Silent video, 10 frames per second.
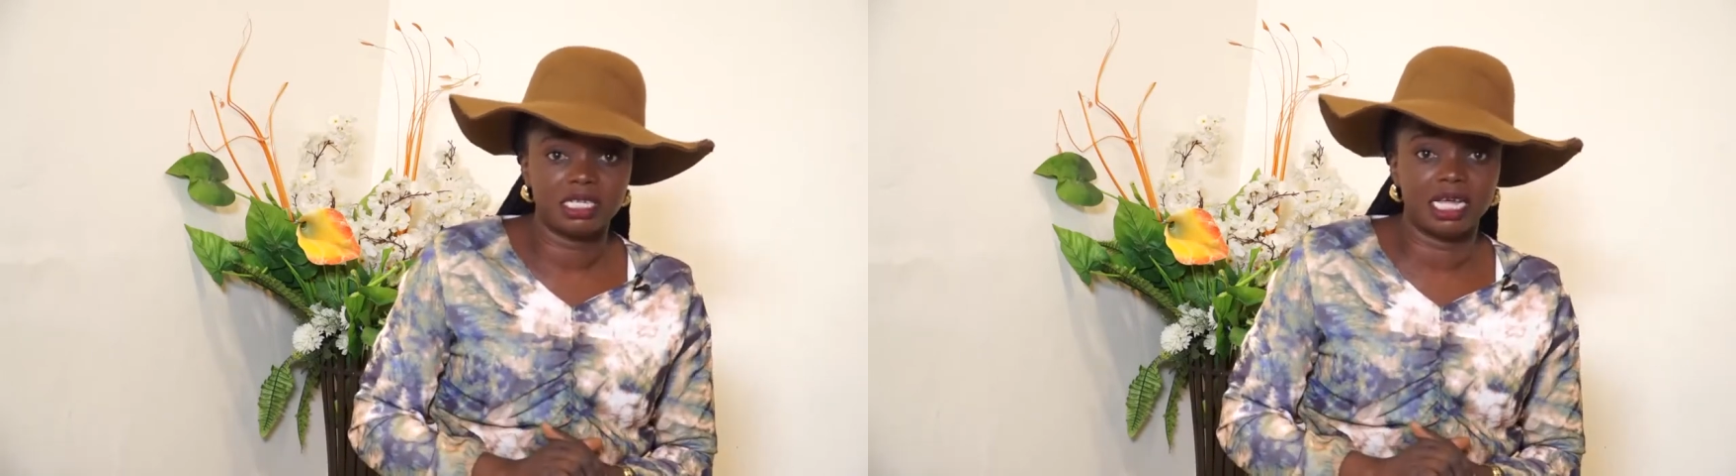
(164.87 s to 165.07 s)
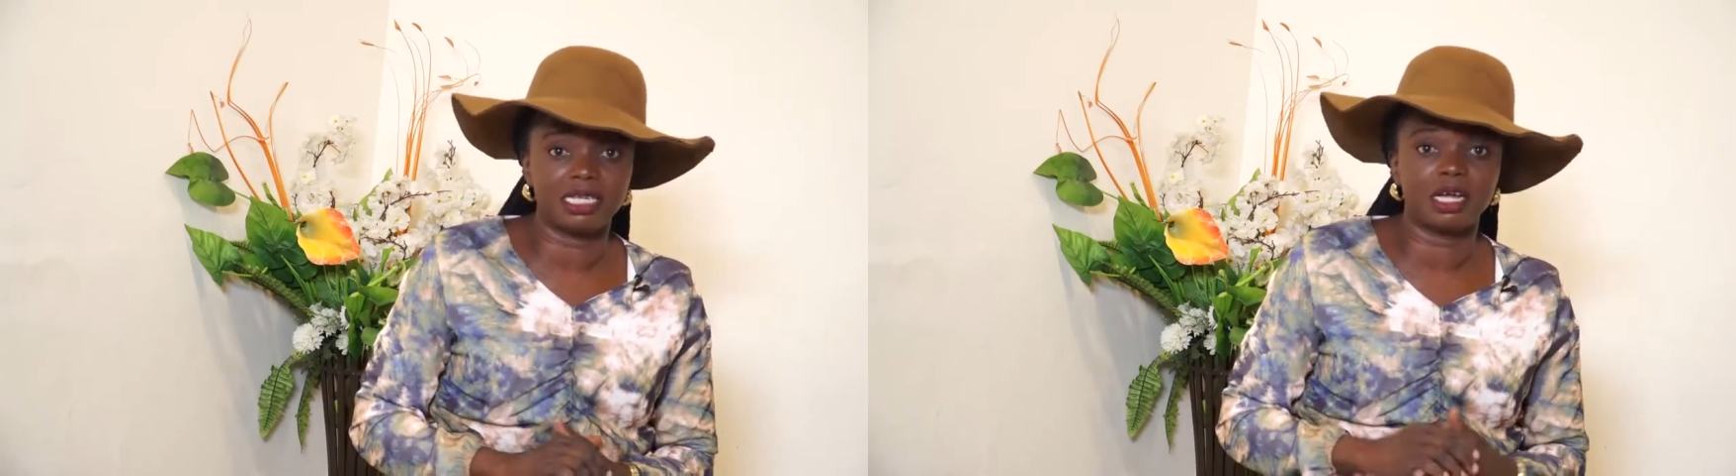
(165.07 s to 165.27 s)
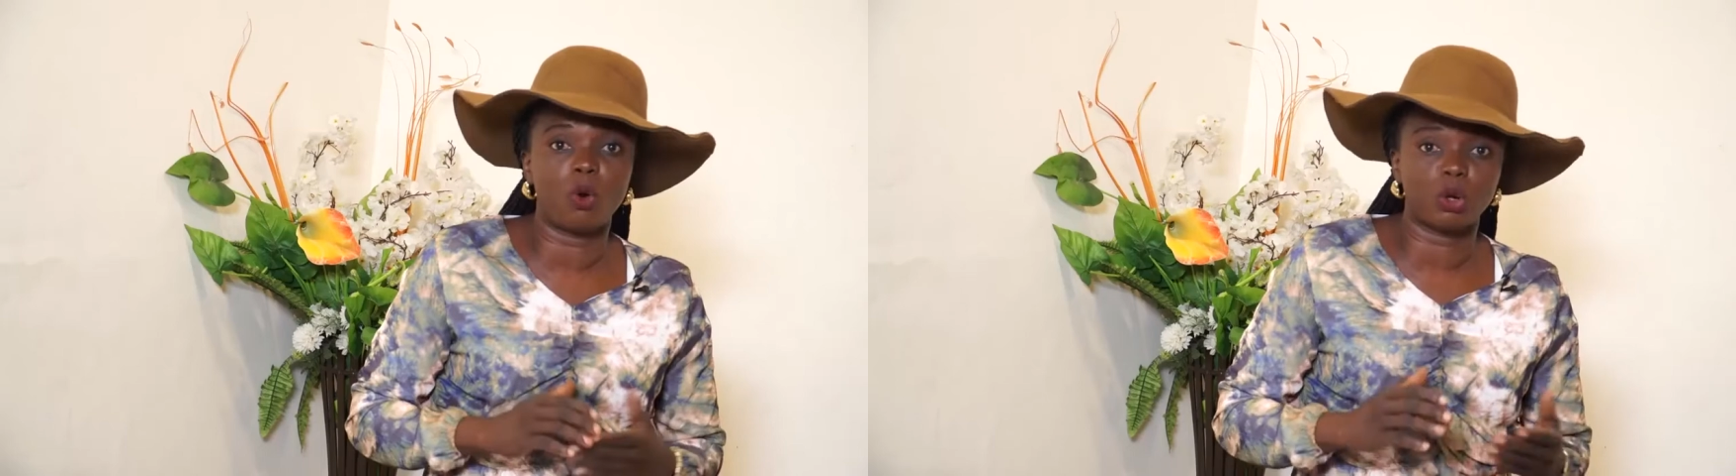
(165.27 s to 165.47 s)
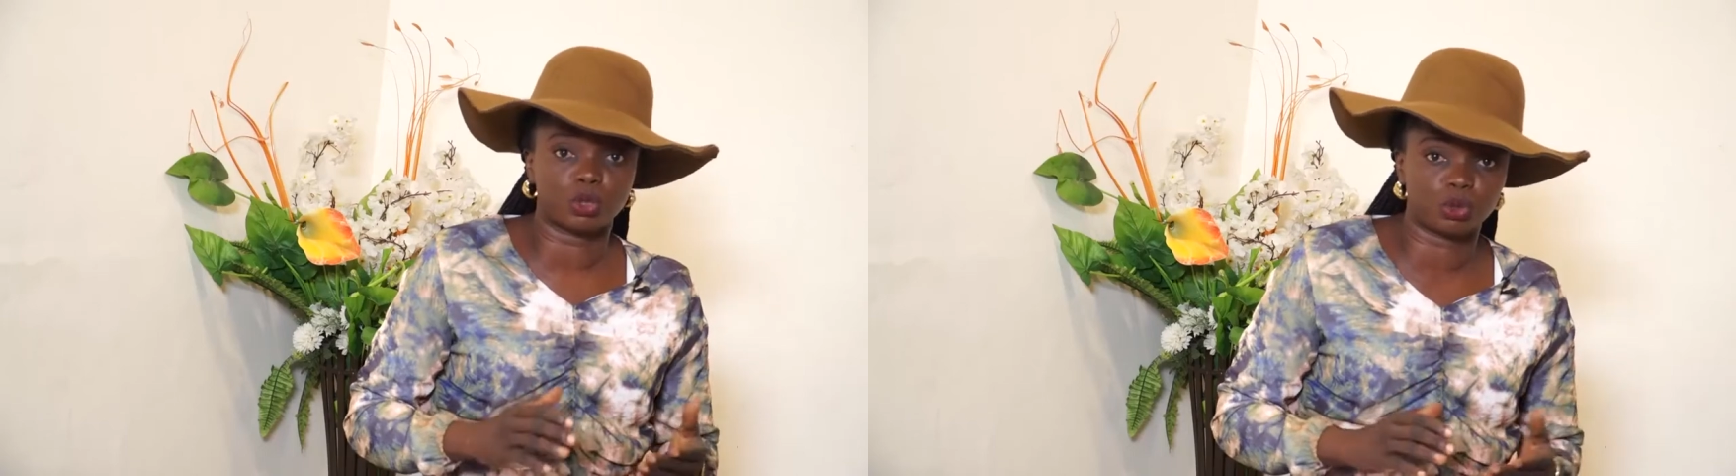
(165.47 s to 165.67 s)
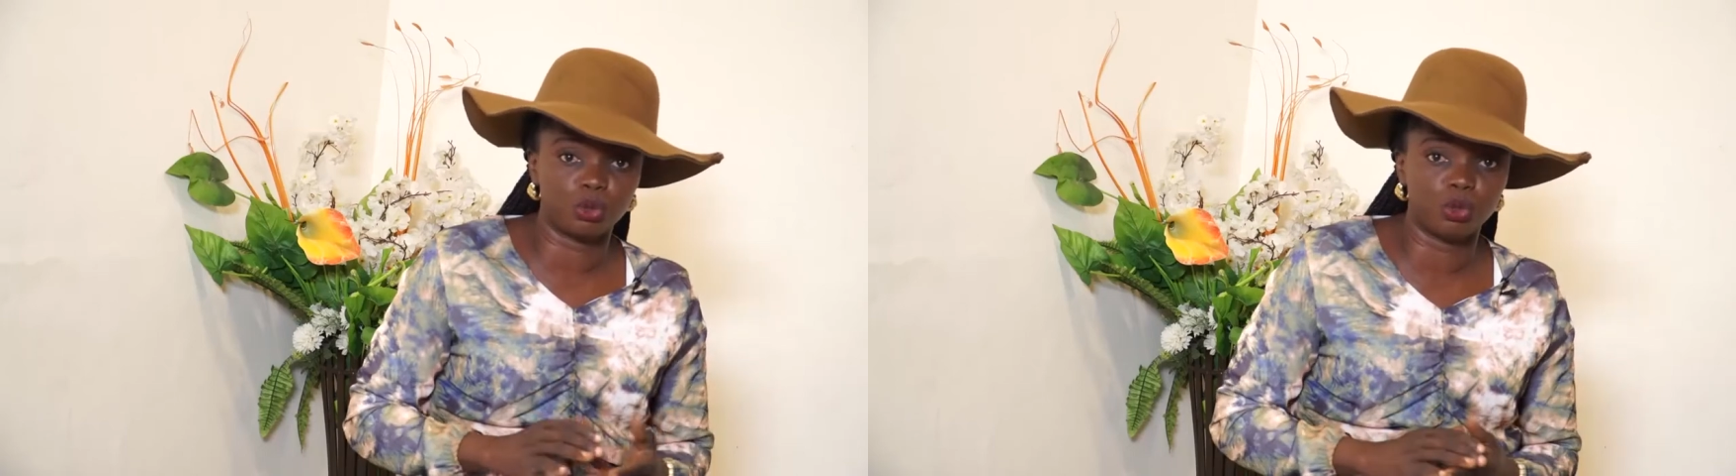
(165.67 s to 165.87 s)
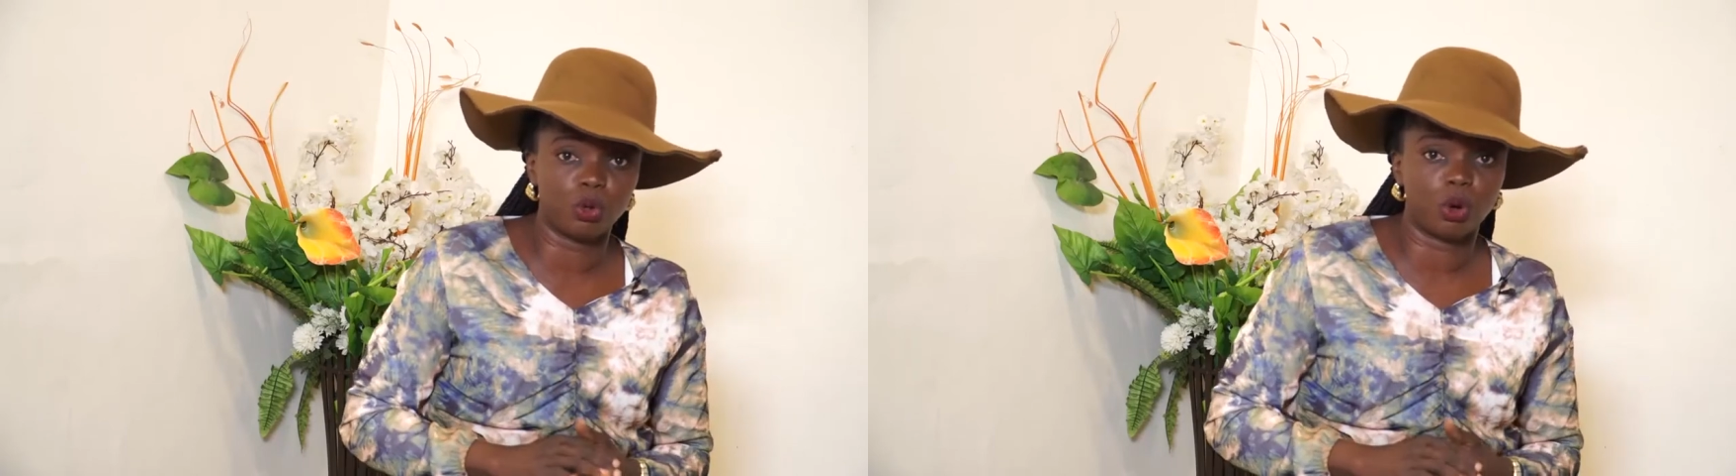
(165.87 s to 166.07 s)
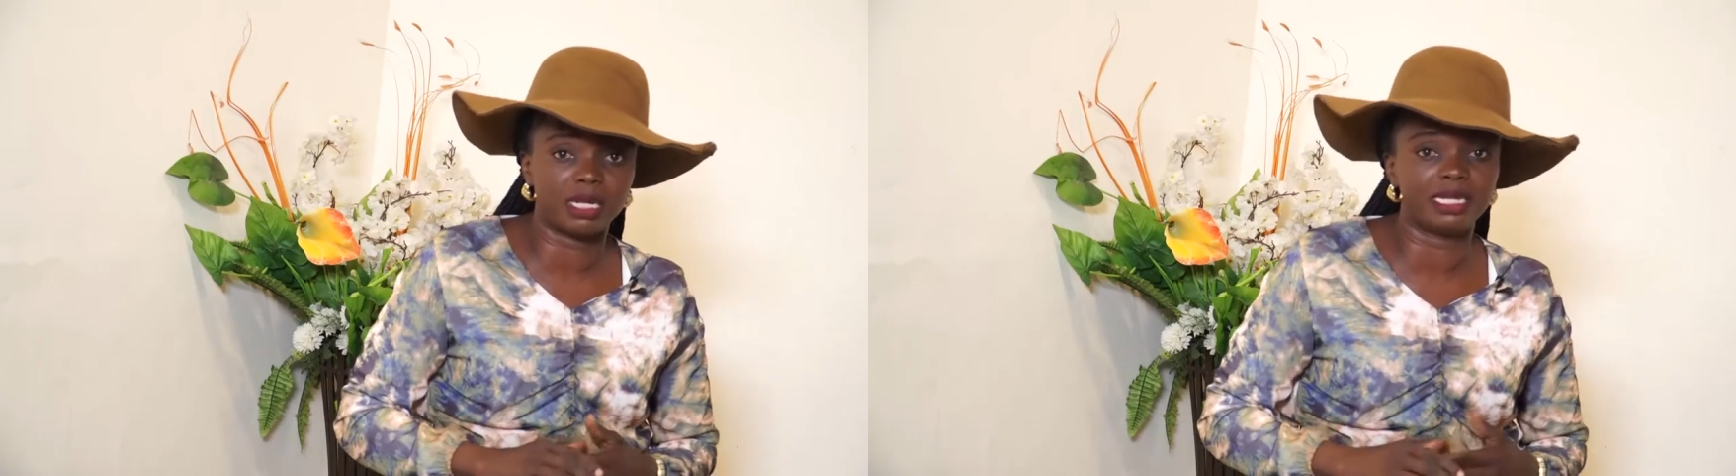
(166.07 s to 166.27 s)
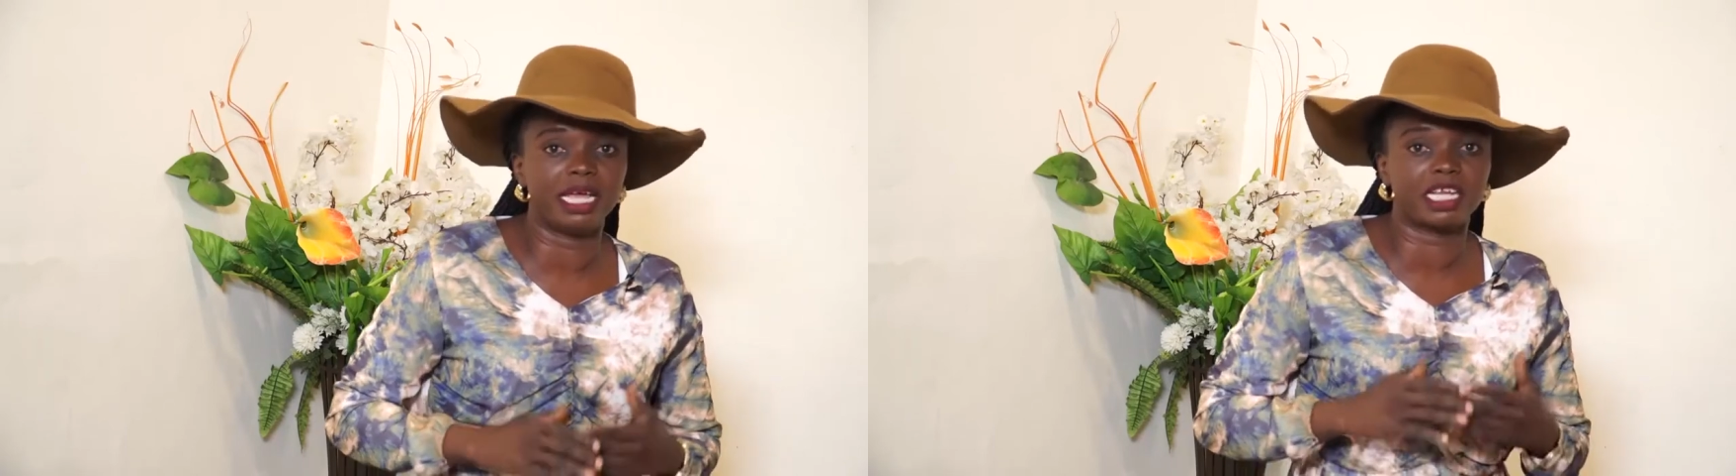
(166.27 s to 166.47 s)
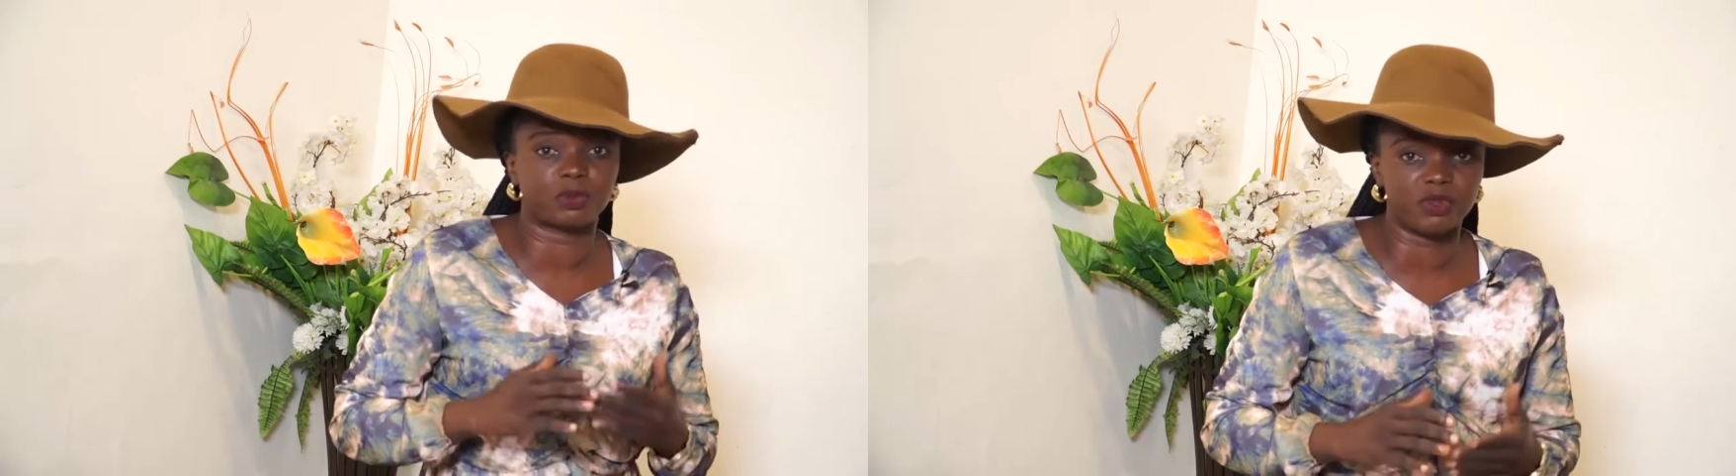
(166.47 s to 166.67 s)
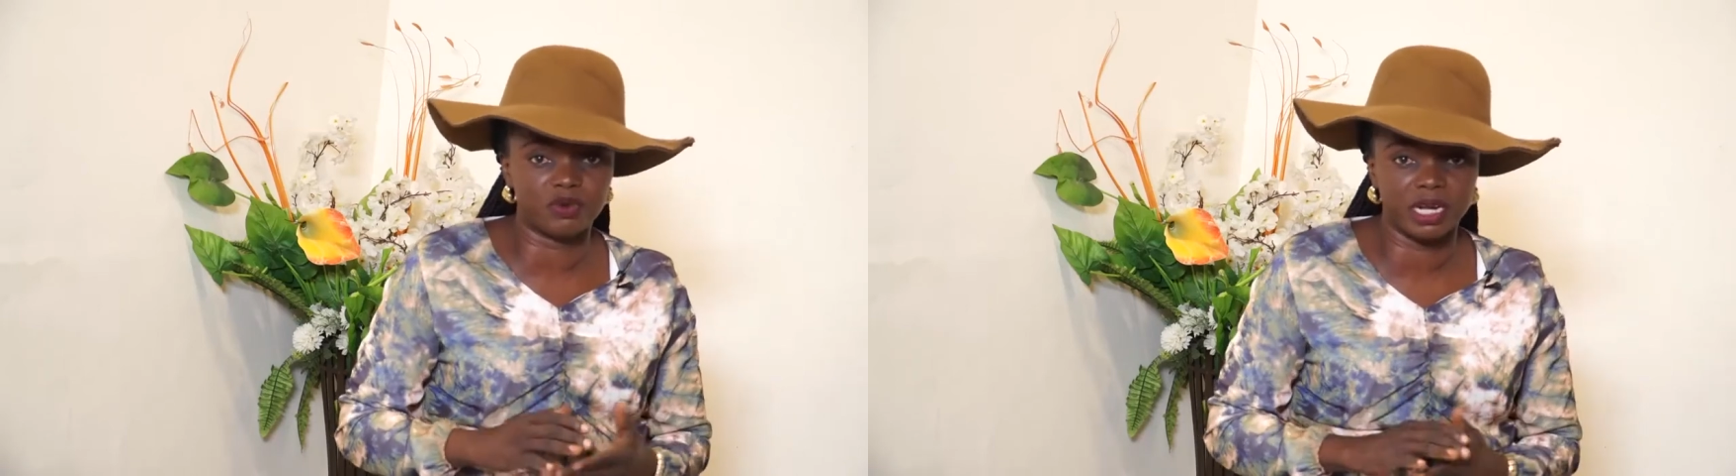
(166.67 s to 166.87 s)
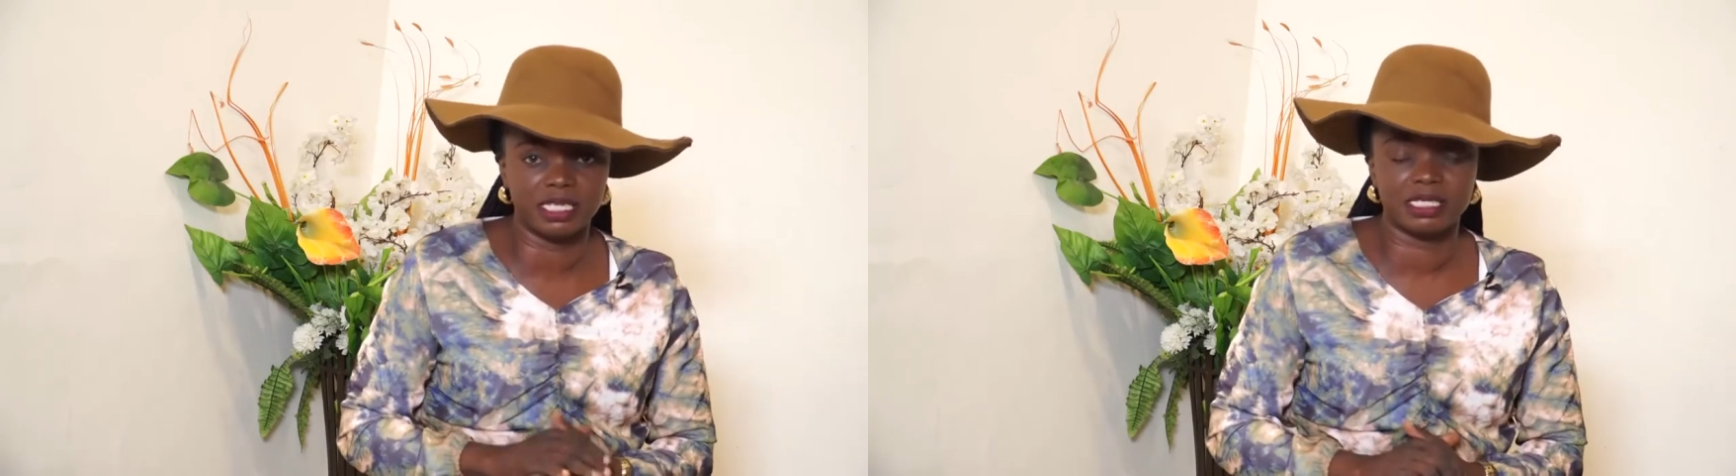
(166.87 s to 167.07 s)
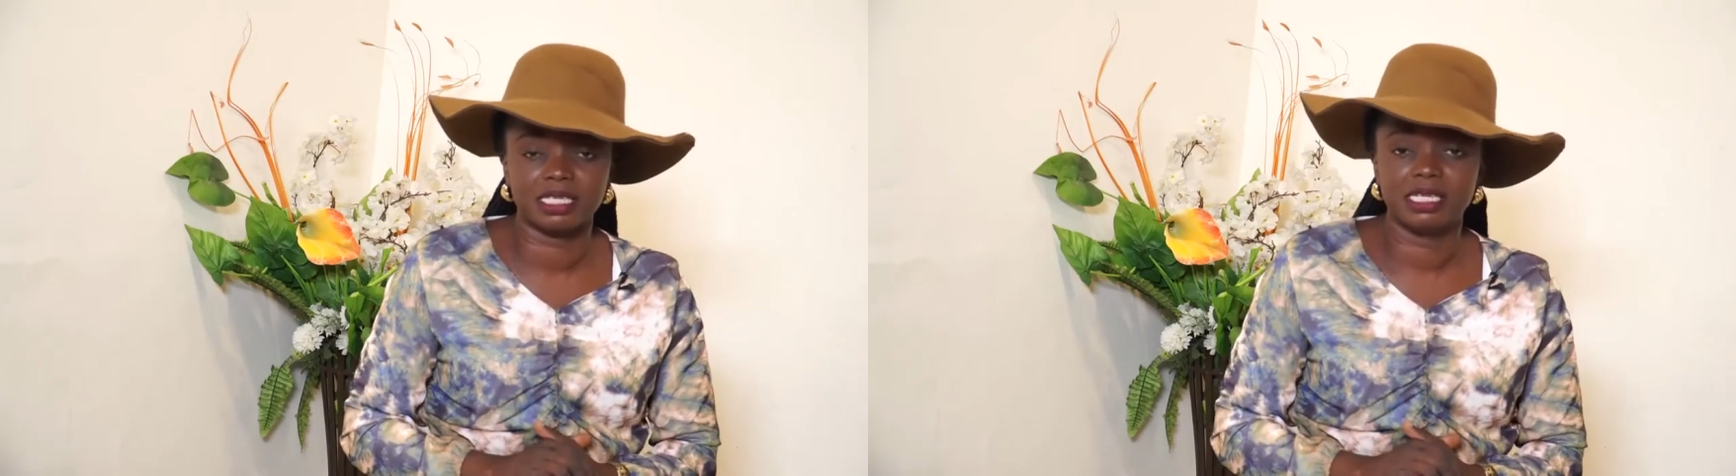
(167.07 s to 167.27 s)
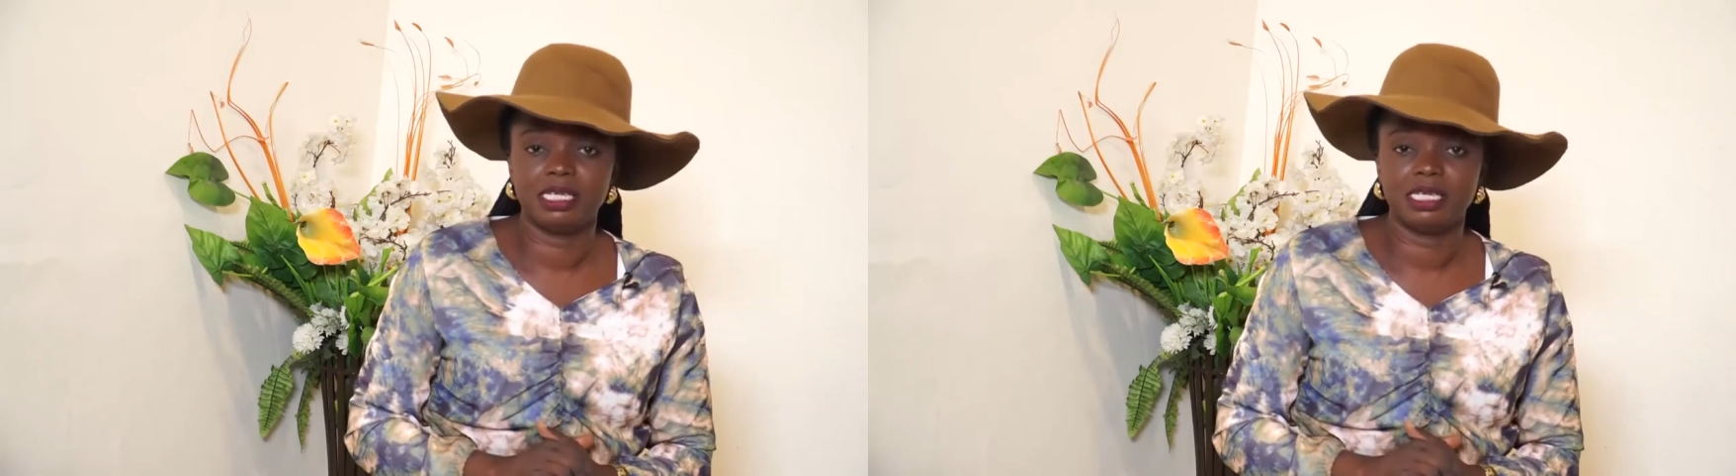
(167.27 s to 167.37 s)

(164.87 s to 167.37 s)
that they go through or that they experience,